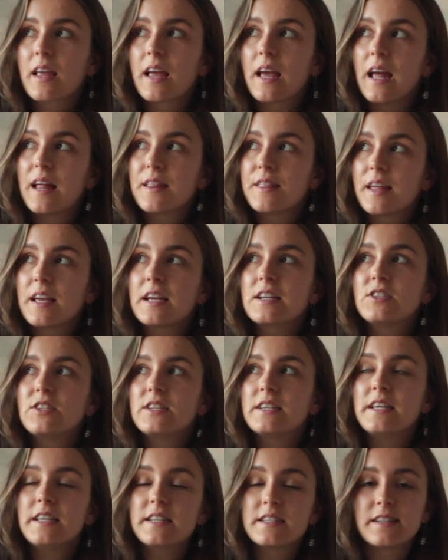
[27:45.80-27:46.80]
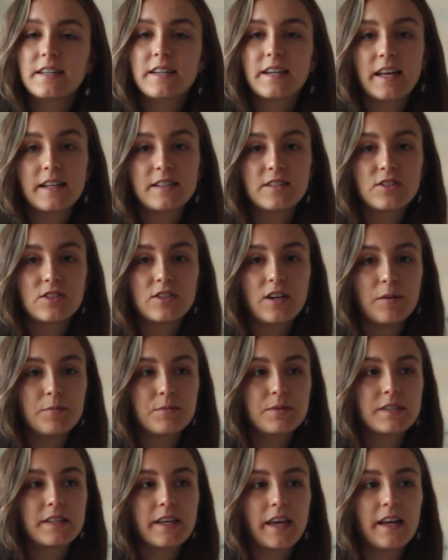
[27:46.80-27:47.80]
I think she easily gets jump
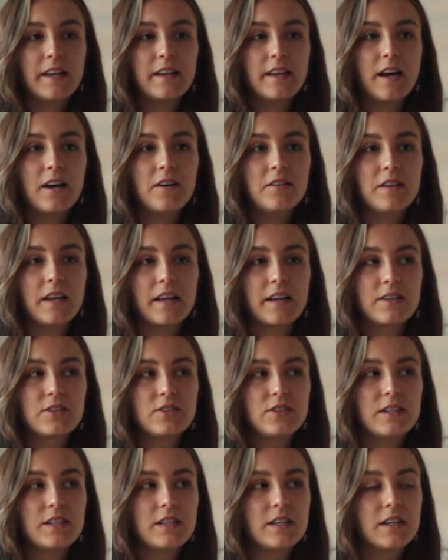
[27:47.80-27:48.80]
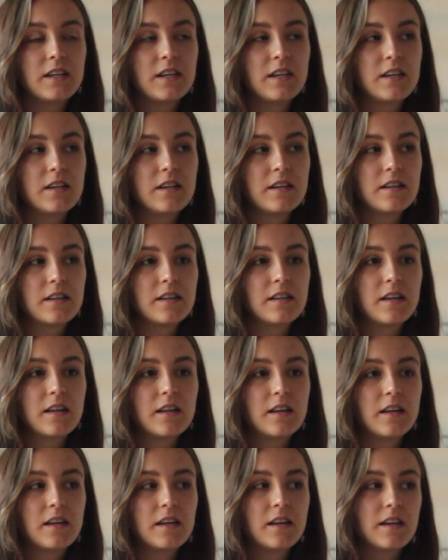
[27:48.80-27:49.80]
scared now. Like, she
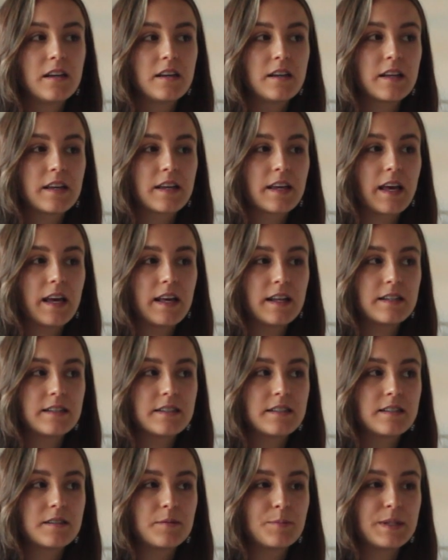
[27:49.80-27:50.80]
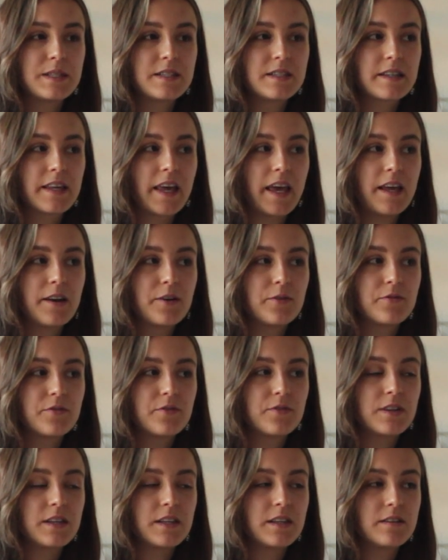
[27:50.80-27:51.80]
gets a bit scared
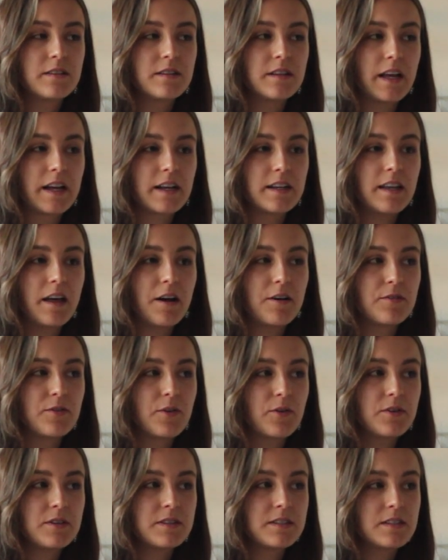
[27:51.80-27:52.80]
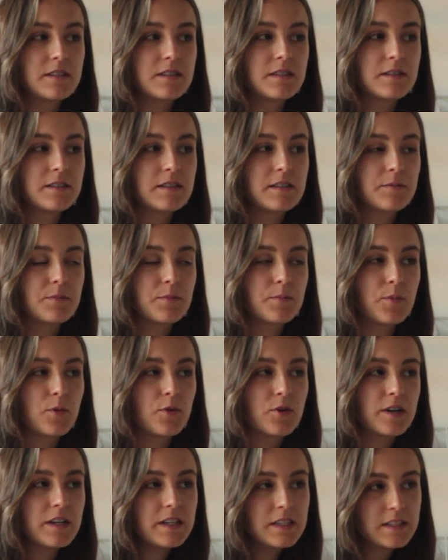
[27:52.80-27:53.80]
of like loud noises
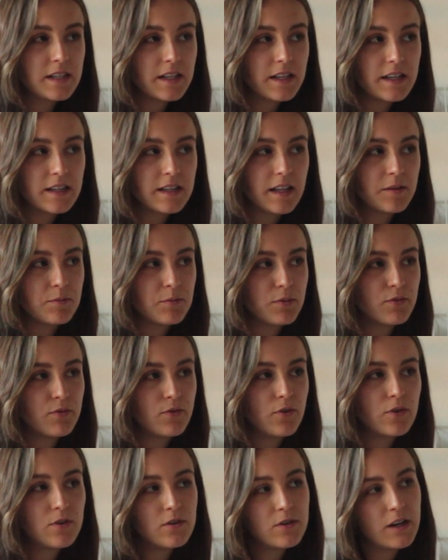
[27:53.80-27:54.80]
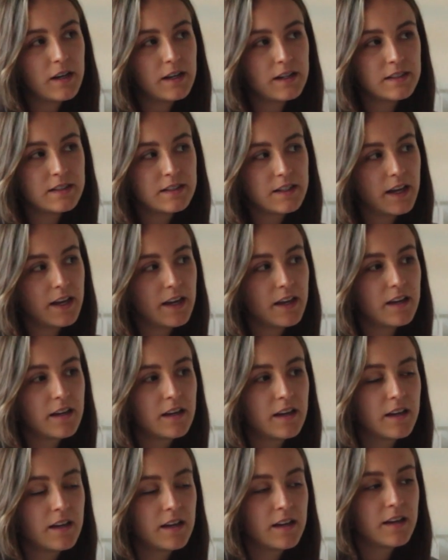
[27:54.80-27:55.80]
more easily than before, I'd say.
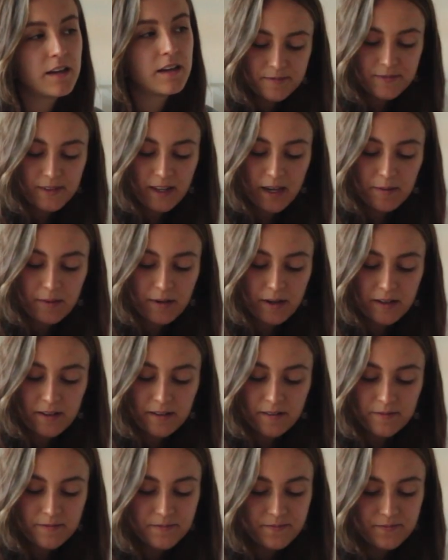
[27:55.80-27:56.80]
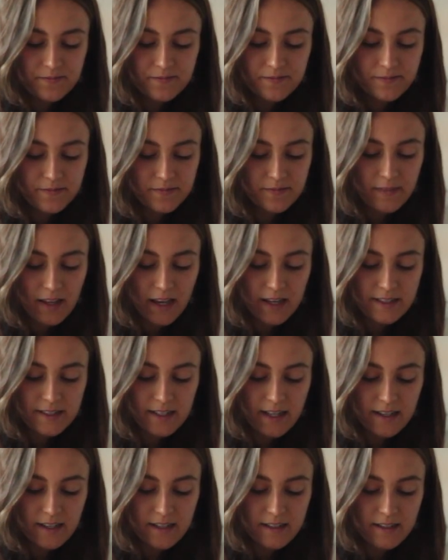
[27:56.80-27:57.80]
I mean, I
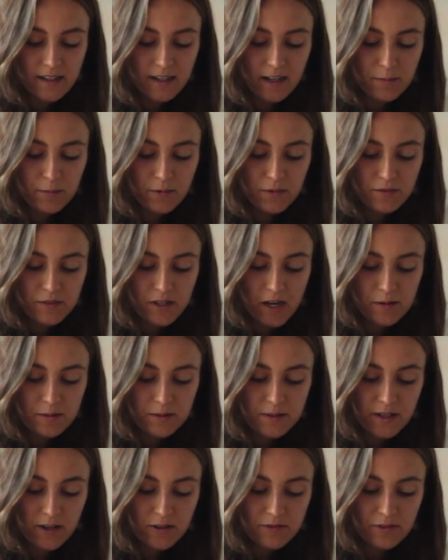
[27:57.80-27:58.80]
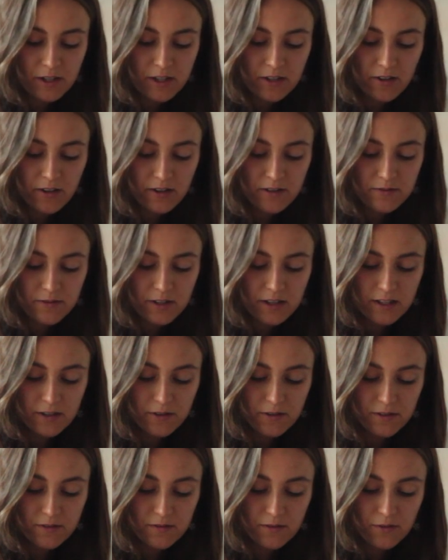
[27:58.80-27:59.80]
said it a couple of times now, we got it really
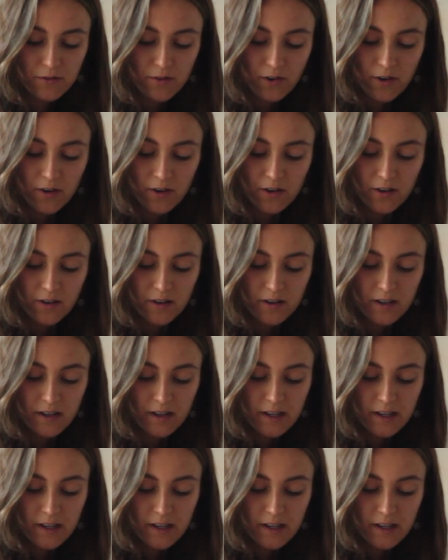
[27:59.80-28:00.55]
good with her.